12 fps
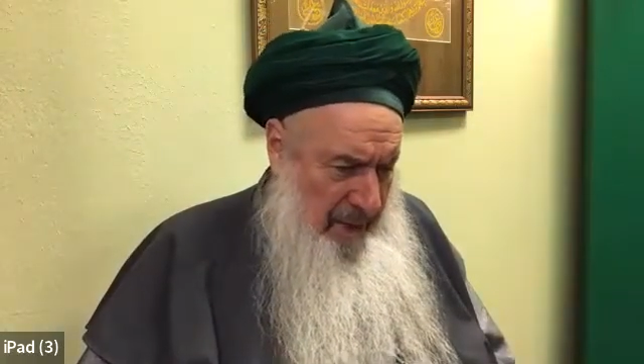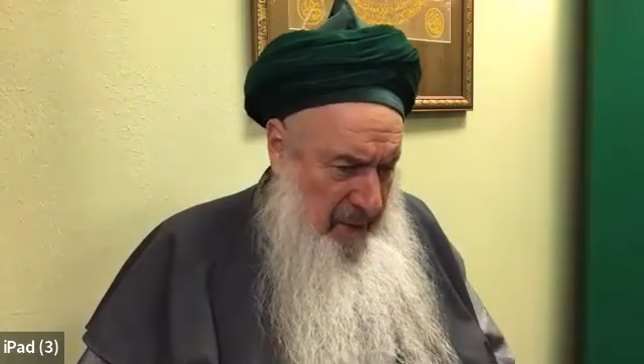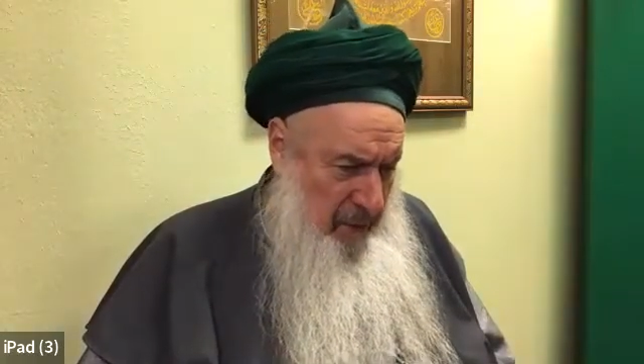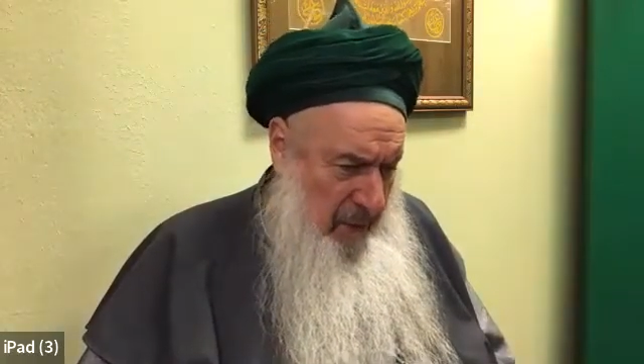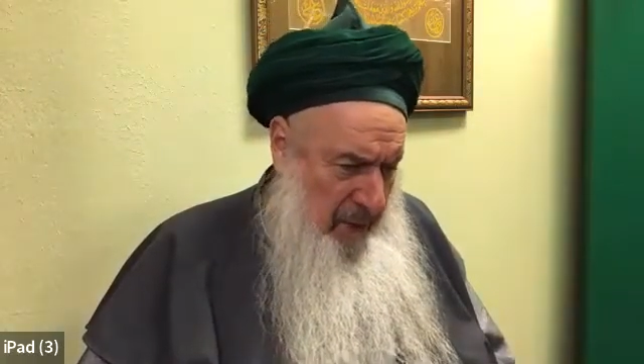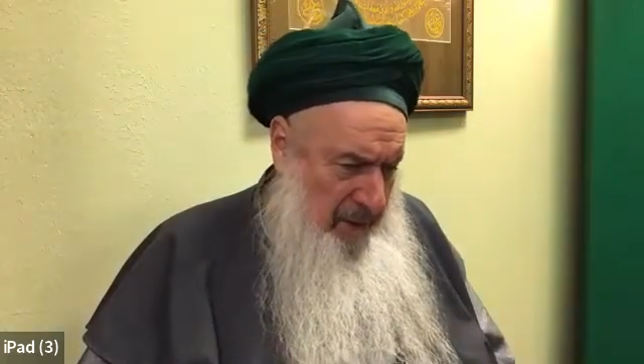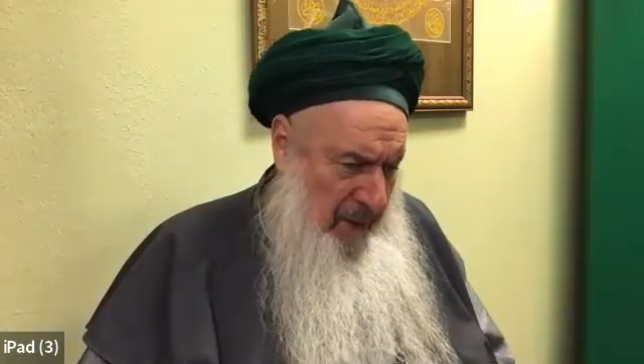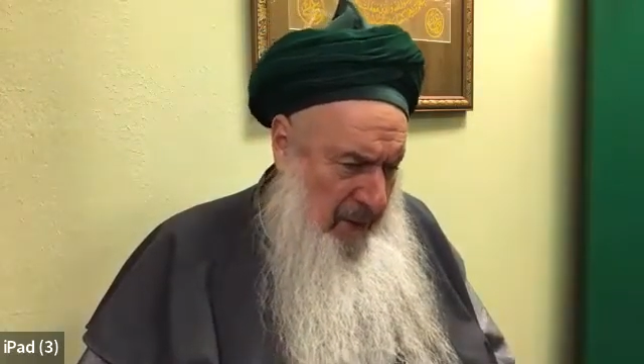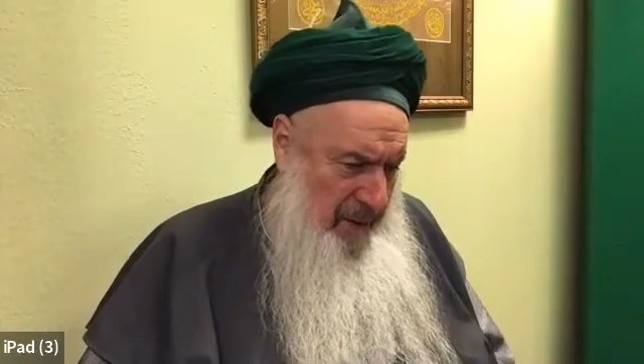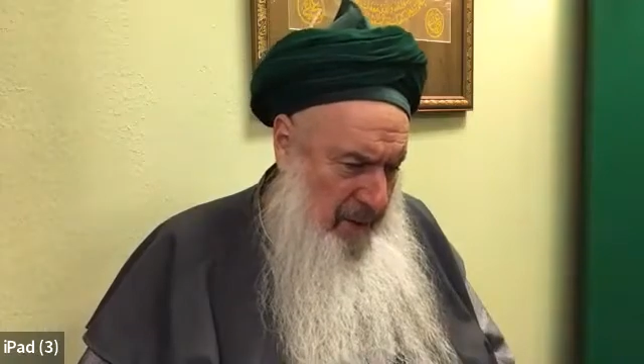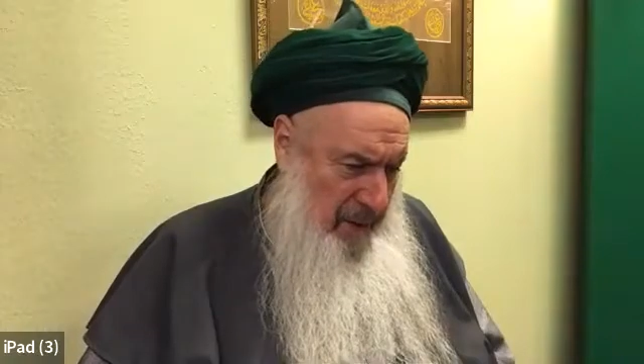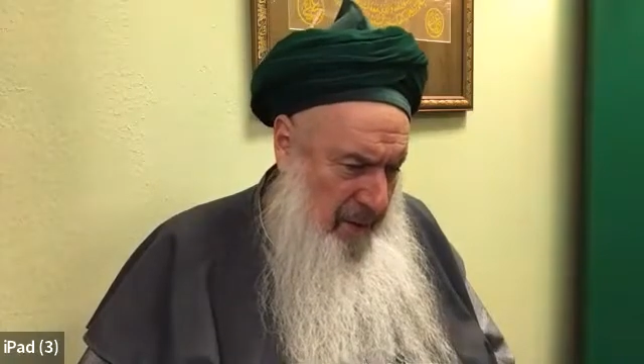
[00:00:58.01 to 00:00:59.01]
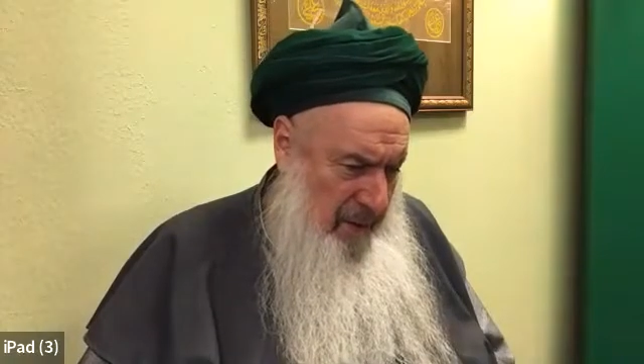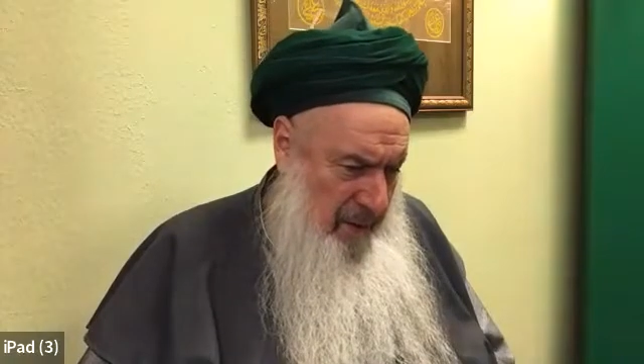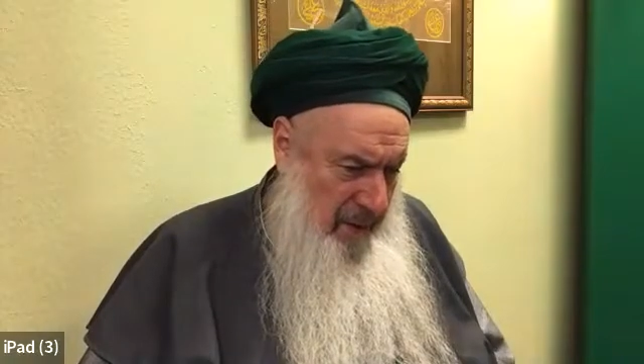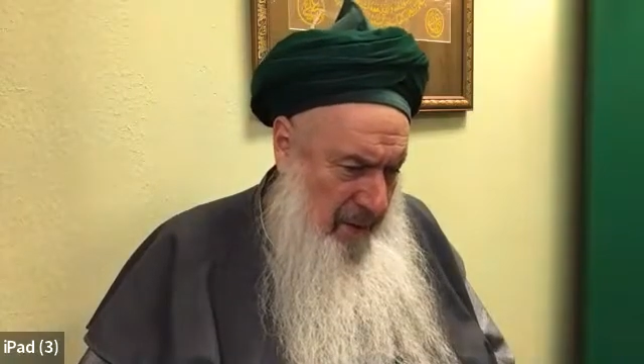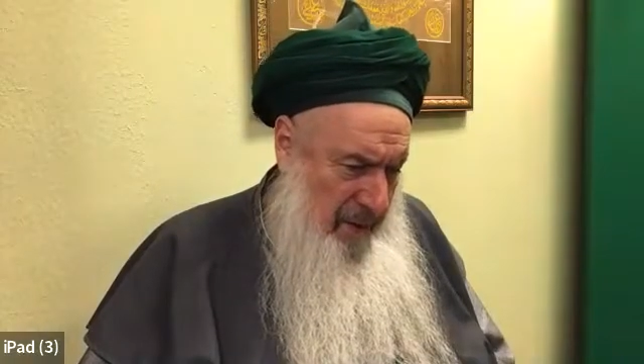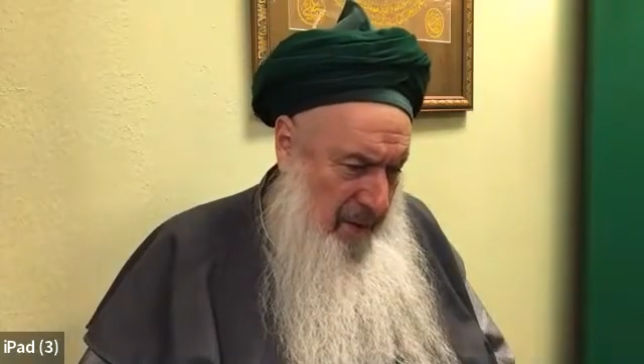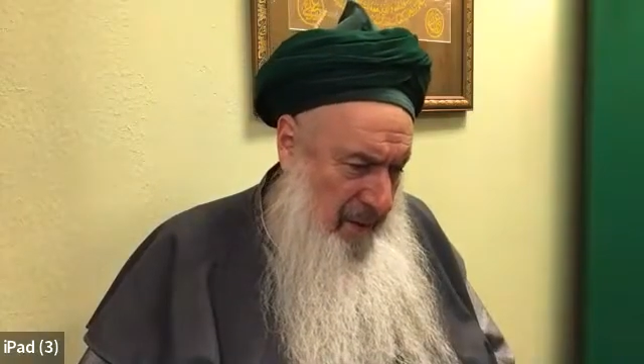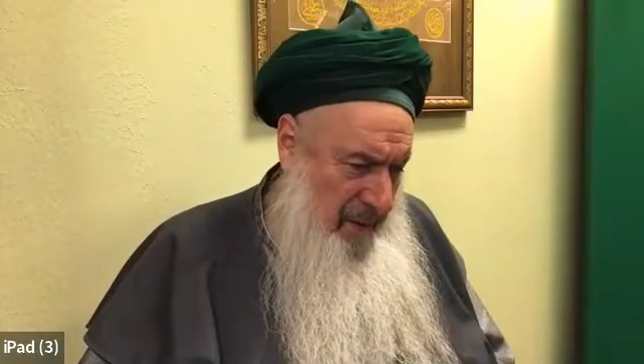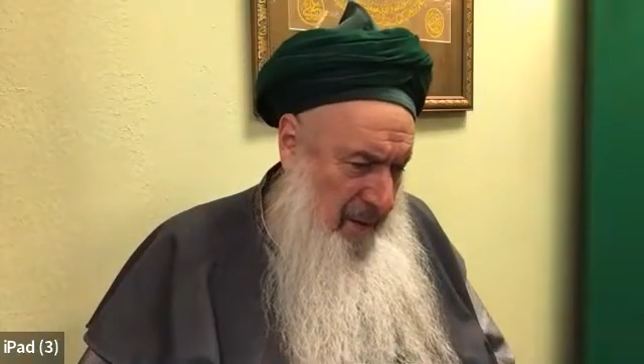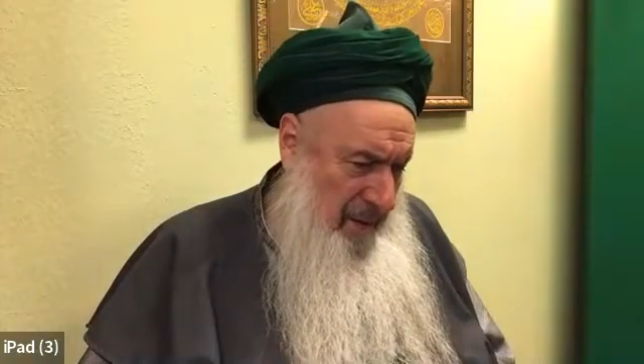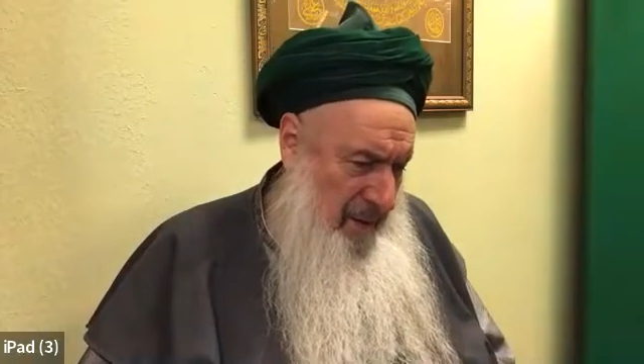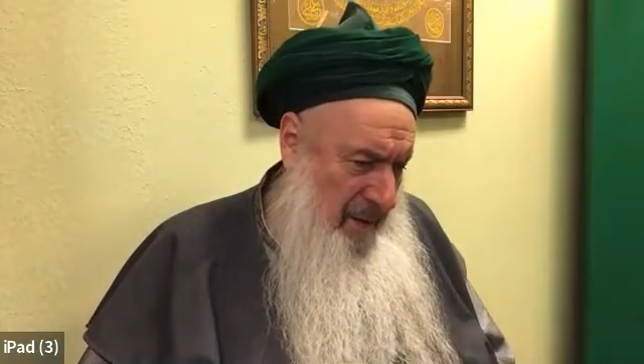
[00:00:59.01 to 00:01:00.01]
each one of us,
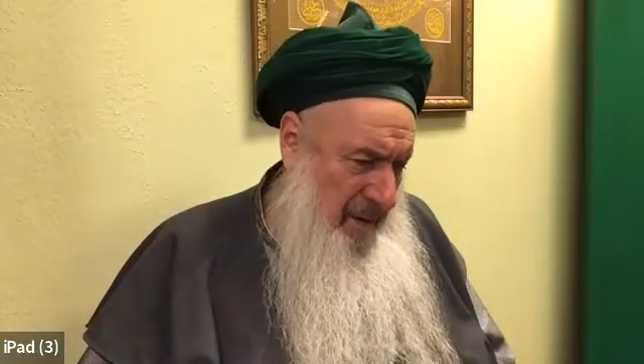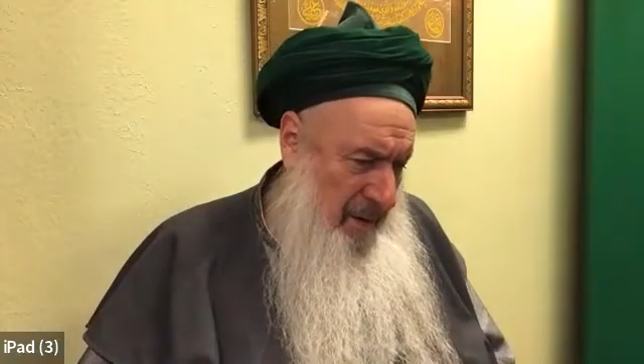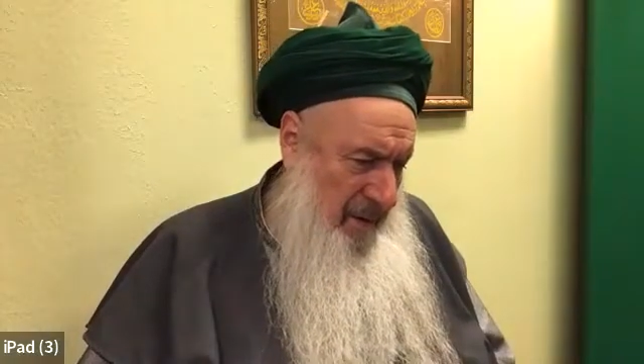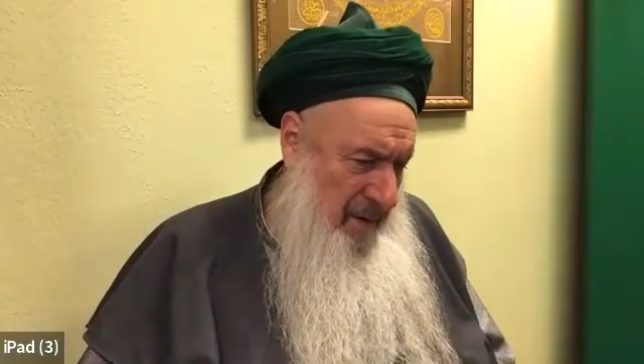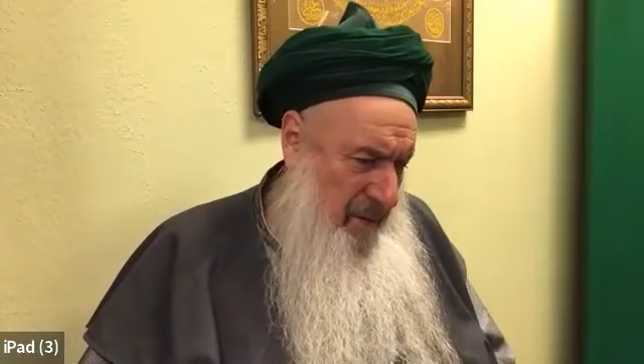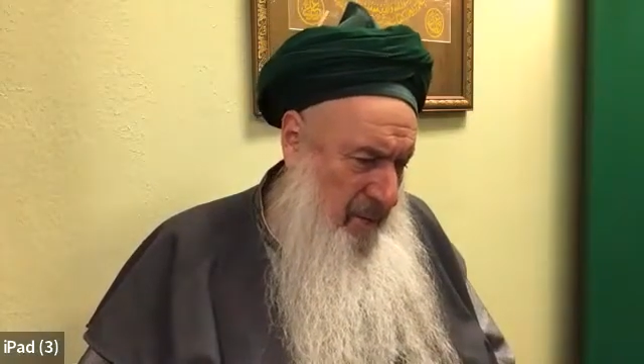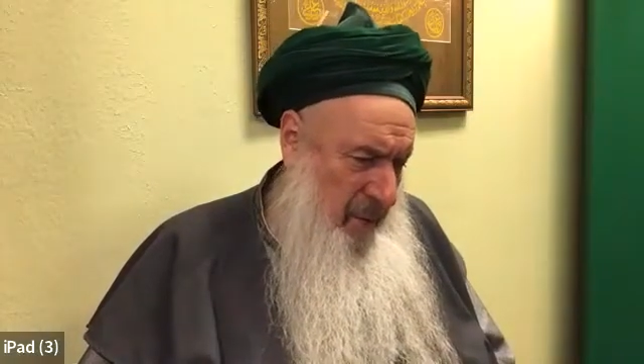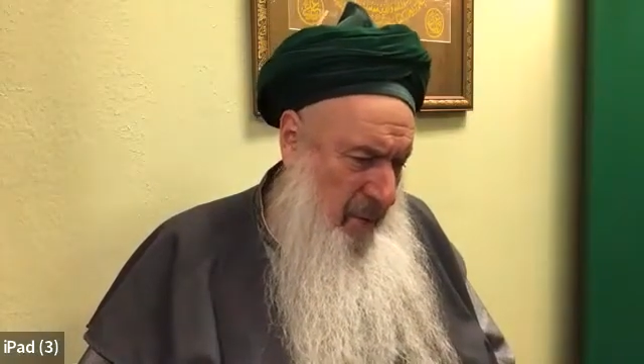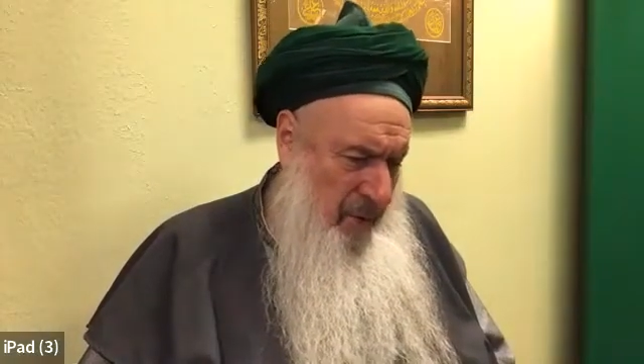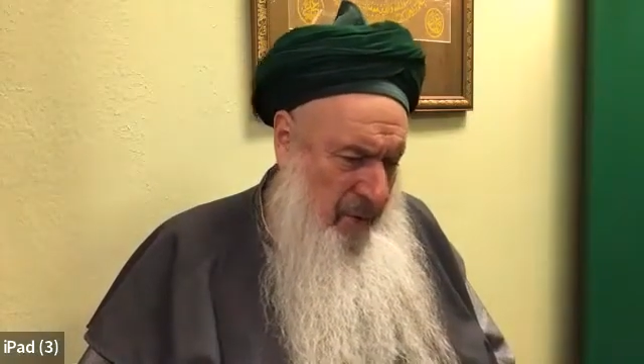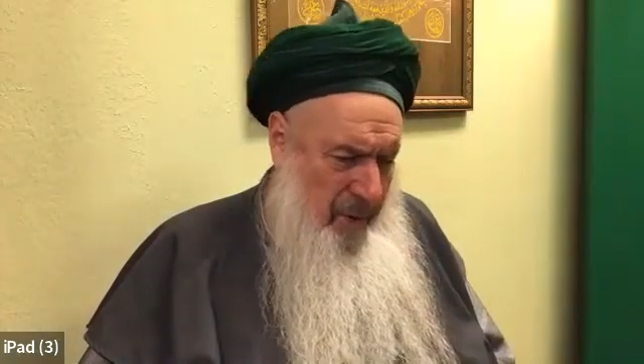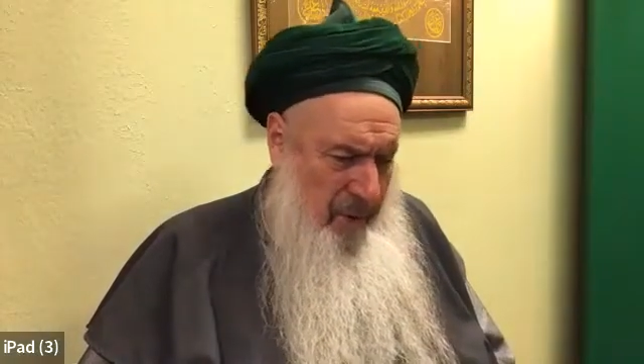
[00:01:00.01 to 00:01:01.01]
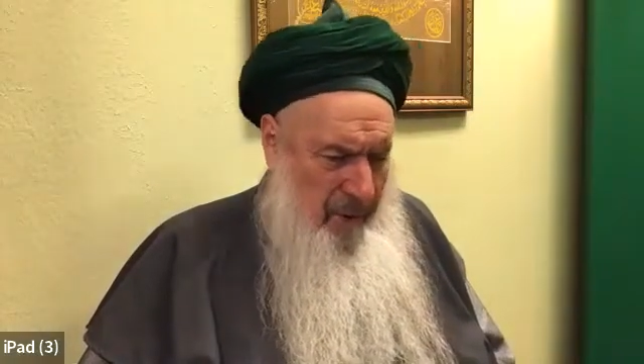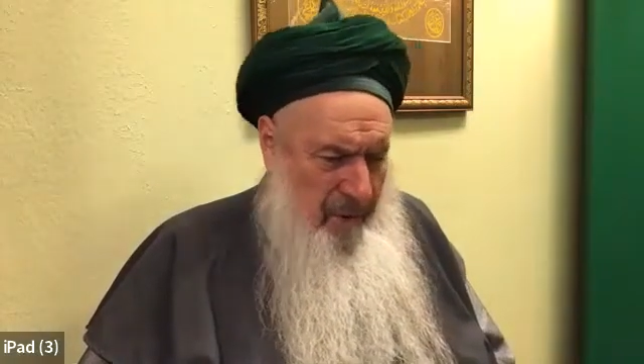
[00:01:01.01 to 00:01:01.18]
it's important